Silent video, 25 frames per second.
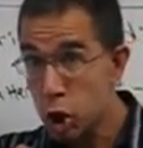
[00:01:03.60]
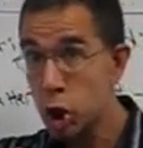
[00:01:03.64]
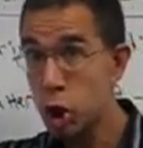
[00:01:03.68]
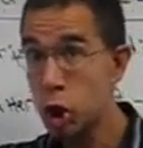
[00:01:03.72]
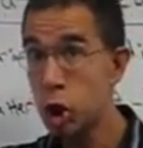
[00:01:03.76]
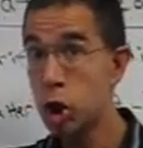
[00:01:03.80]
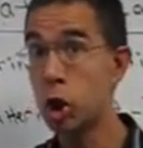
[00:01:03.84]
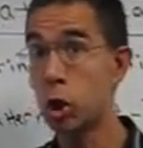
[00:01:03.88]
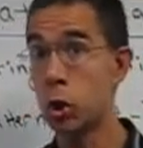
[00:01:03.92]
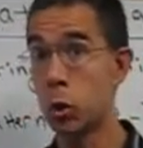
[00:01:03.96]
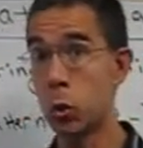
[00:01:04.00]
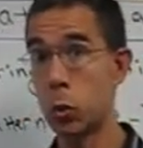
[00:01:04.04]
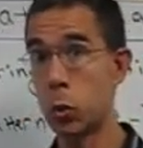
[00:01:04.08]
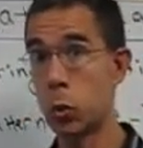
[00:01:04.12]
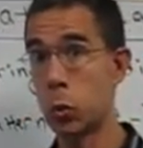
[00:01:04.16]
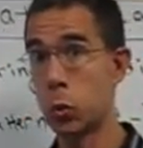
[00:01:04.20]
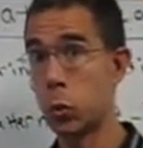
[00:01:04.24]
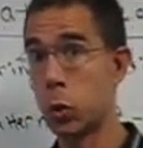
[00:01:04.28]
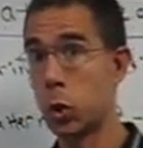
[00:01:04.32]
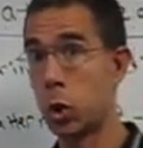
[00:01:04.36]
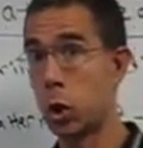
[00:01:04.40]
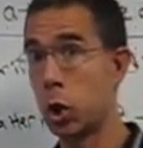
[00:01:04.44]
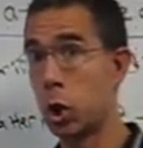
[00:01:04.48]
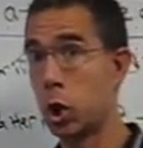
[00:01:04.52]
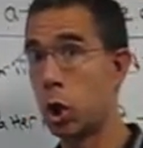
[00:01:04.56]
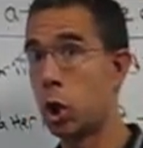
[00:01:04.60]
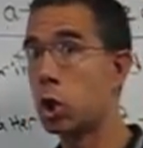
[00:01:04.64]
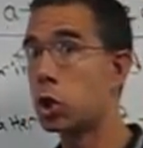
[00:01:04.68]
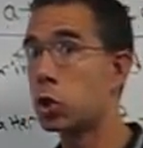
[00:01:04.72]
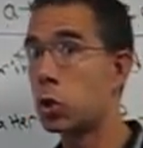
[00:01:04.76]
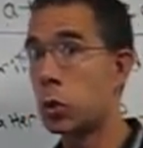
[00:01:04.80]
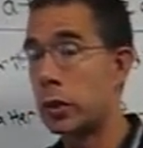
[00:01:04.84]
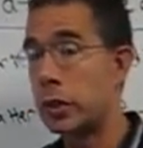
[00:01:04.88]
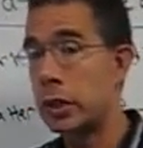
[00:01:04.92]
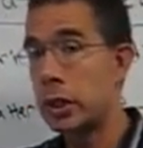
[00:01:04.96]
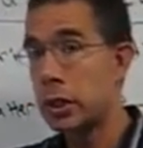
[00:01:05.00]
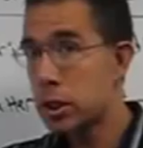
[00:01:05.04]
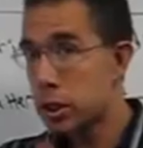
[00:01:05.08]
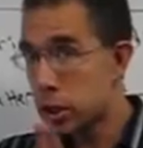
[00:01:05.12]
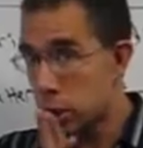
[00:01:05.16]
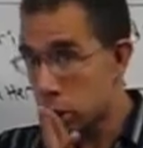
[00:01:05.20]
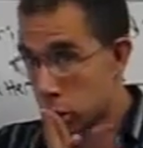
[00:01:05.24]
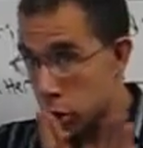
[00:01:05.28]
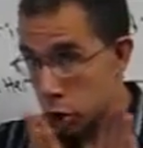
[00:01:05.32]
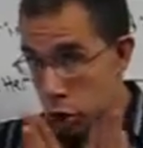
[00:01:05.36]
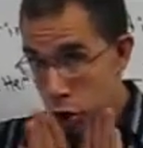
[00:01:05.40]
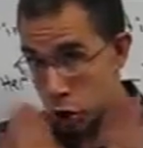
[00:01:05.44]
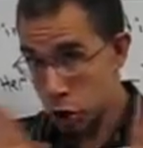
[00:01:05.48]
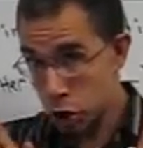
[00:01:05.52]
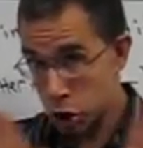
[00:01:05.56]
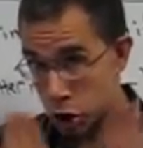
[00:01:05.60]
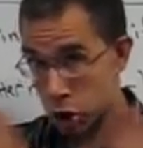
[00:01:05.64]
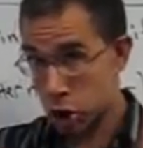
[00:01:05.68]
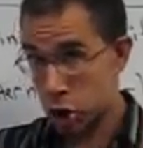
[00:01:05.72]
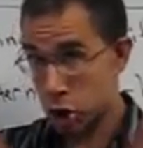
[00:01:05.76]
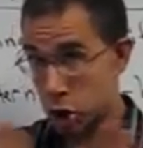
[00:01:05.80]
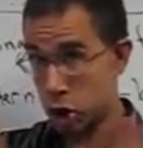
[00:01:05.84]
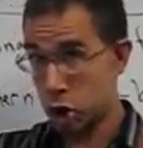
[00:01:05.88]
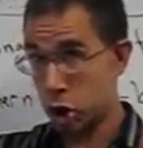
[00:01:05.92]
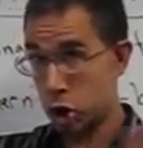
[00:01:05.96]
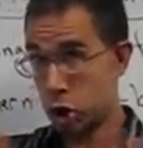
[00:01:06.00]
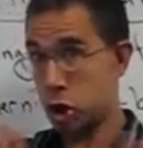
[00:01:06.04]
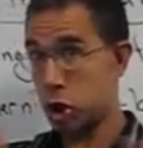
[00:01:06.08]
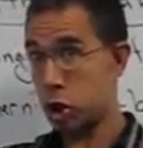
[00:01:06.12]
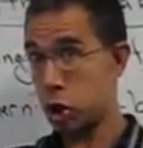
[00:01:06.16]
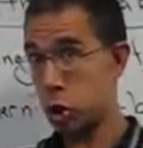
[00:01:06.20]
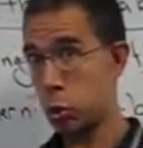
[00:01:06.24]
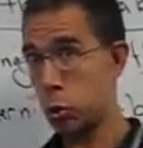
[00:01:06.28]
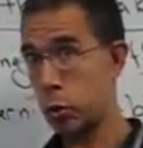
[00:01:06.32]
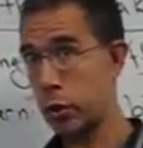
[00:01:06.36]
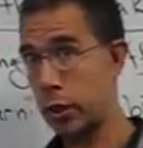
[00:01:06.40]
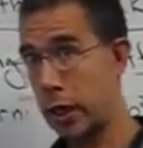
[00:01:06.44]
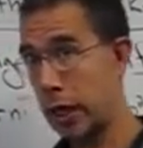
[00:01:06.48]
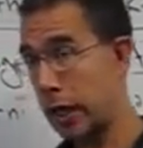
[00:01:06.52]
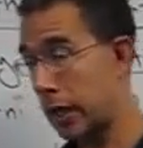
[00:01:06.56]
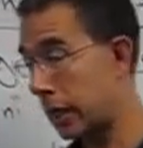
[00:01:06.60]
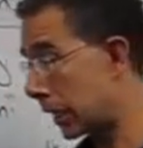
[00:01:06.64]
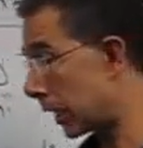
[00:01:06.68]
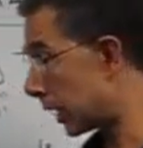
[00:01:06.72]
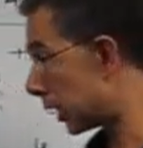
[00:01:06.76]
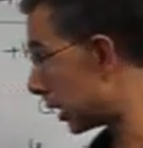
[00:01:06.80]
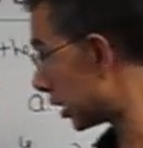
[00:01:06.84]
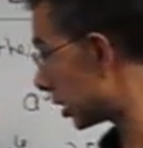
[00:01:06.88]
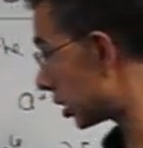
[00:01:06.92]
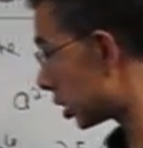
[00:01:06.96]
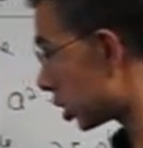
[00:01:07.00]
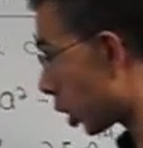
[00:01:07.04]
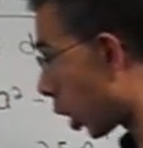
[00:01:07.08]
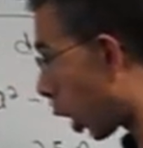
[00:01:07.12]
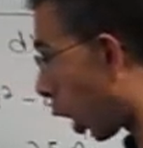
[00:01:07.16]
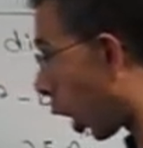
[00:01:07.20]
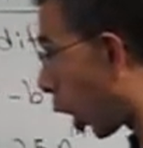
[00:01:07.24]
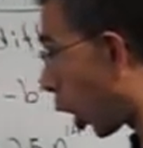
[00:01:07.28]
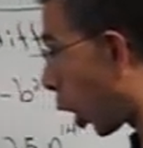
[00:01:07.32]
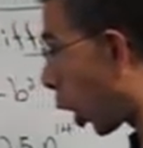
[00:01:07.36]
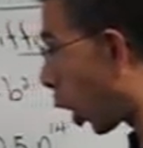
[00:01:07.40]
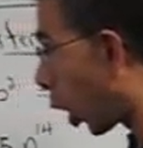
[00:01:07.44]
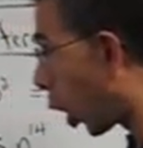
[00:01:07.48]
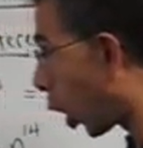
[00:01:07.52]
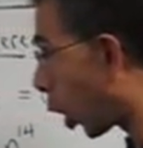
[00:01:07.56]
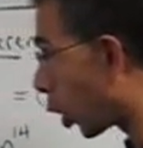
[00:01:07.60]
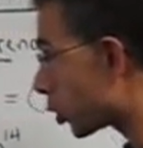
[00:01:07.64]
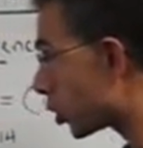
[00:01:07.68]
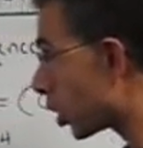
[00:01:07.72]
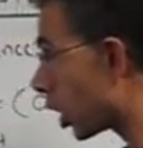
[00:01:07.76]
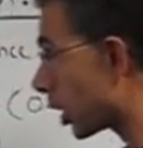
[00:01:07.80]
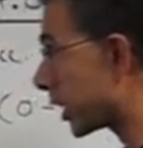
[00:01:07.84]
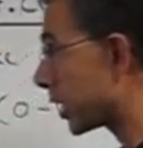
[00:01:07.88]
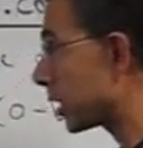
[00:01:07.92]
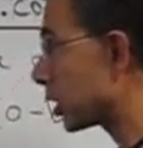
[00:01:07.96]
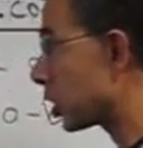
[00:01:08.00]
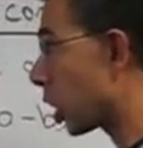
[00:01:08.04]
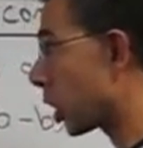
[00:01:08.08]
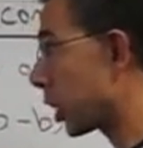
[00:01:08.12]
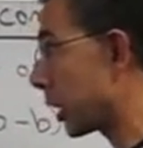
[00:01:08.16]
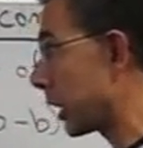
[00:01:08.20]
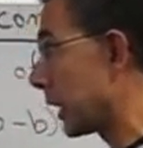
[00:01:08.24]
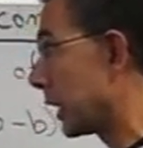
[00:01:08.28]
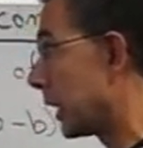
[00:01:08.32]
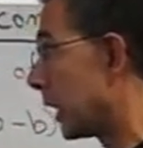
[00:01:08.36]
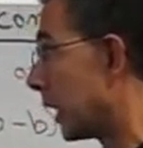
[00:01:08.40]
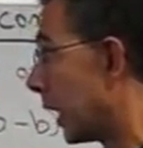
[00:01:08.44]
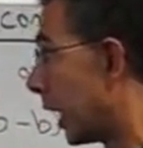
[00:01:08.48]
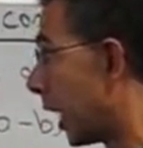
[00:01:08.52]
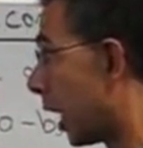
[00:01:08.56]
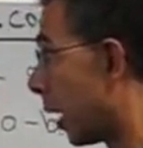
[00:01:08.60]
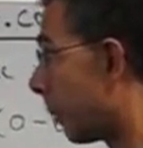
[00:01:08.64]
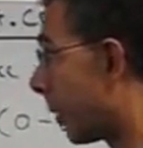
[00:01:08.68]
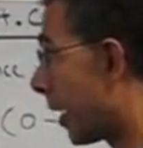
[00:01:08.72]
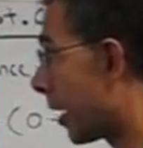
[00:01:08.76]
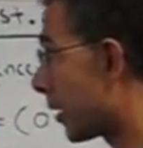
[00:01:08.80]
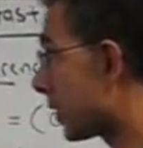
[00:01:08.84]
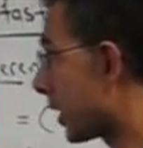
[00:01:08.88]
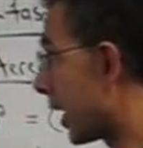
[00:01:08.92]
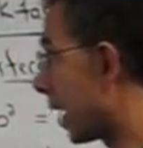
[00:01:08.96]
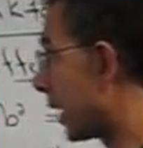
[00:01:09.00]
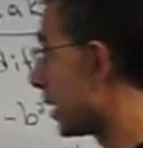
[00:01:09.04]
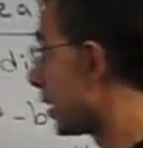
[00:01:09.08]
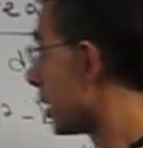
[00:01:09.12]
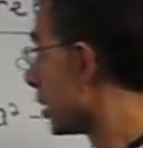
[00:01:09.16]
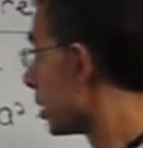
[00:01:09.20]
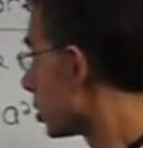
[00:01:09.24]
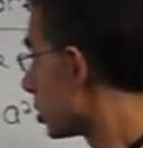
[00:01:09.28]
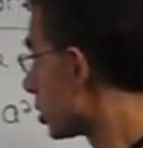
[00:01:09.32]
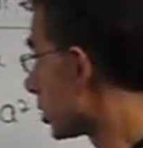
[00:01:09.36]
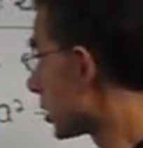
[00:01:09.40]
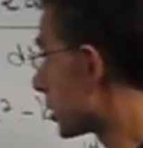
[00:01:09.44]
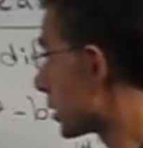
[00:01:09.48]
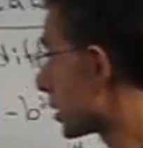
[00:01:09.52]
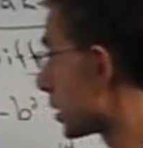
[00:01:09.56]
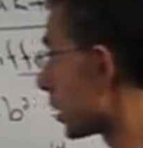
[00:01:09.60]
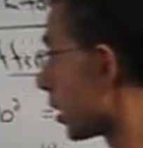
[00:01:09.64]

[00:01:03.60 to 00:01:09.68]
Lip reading: you. So you just, okay, just no talky about that. Just